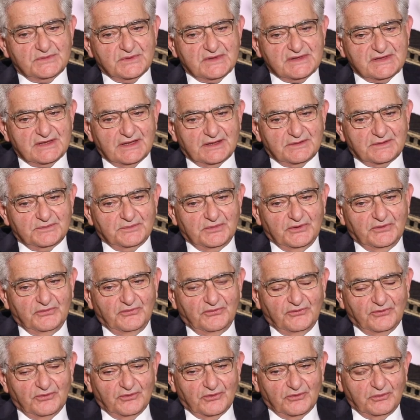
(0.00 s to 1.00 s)
we said
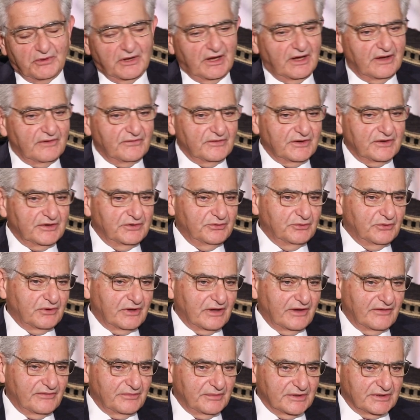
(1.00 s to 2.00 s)
before, we have a new
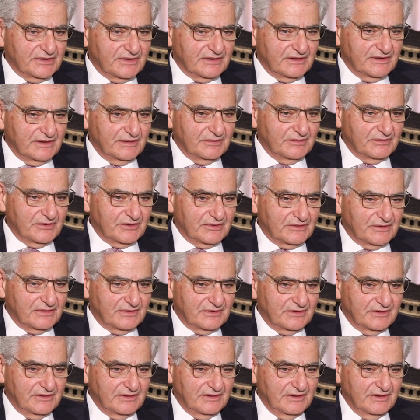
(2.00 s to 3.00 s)
government in Lebanon.
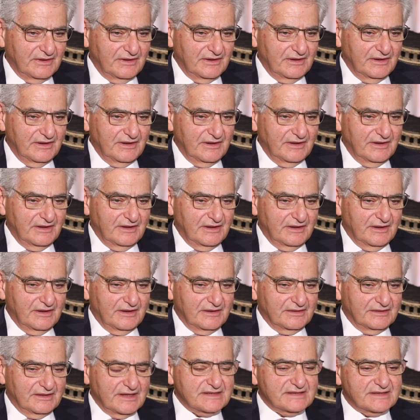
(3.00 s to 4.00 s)

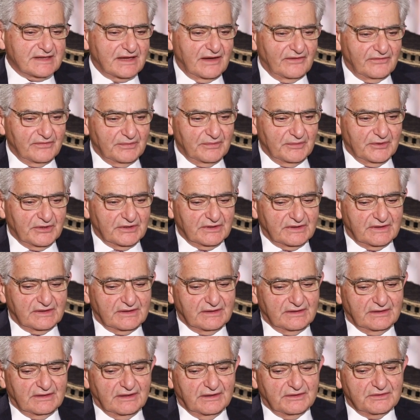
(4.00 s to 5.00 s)
This government
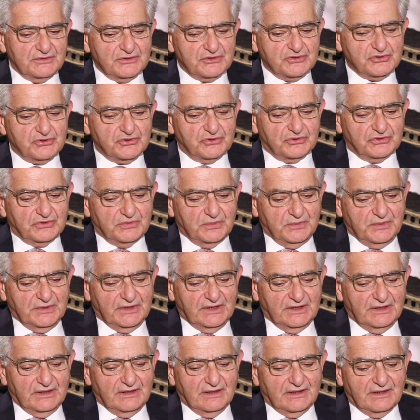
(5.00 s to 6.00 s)
should
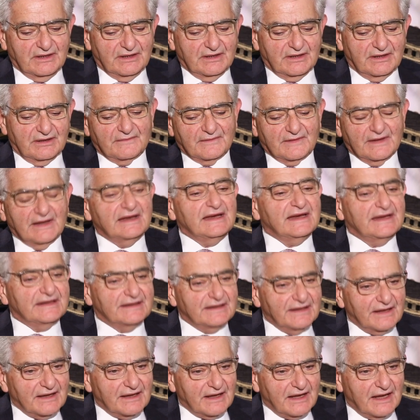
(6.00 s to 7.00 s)
be
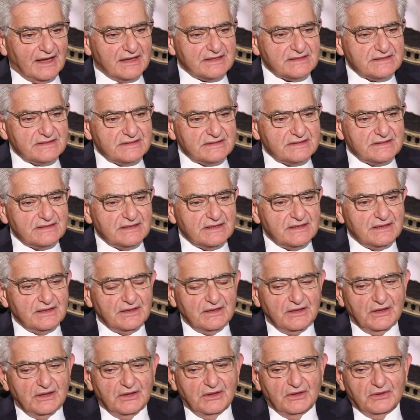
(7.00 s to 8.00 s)
leading us
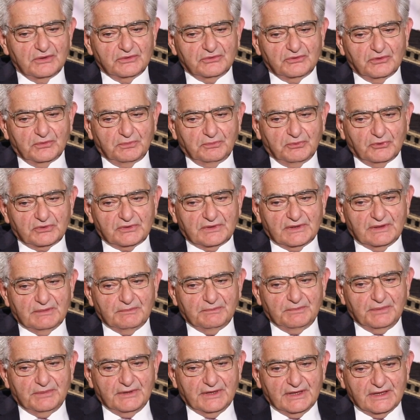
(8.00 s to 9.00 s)
to put
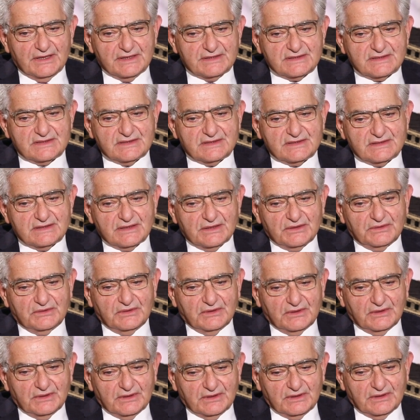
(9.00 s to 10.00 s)
in place
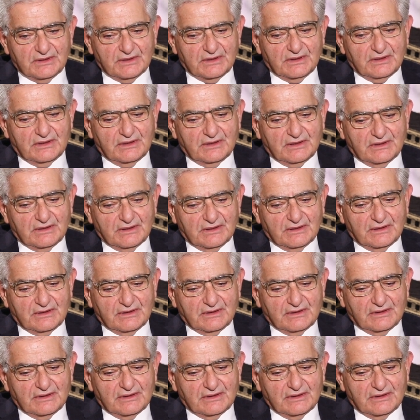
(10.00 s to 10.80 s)
the